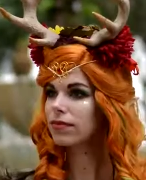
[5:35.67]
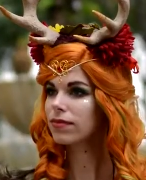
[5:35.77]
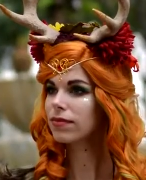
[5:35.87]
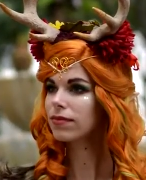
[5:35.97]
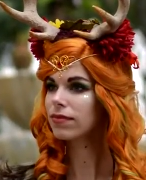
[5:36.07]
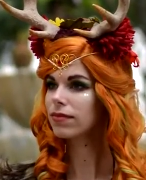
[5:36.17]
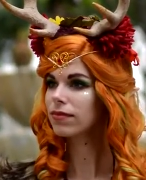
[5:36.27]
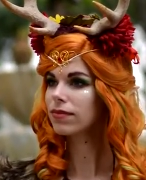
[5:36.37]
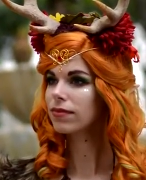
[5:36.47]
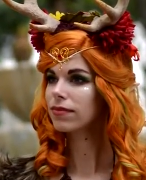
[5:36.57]

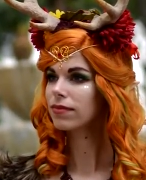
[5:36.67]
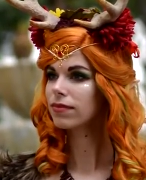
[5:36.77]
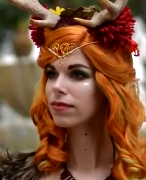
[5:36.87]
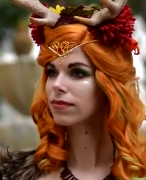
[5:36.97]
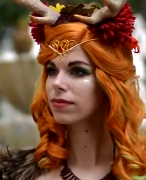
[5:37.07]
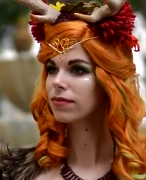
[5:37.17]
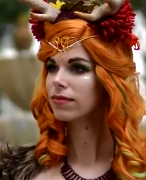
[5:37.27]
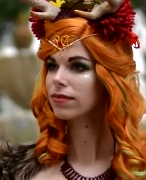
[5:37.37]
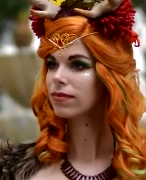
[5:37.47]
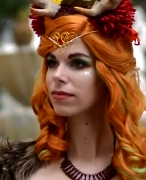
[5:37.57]

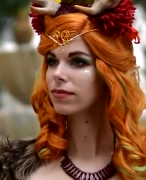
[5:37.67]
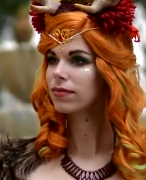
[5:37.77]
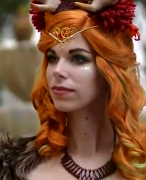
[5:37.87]
No one is speaking in this clip.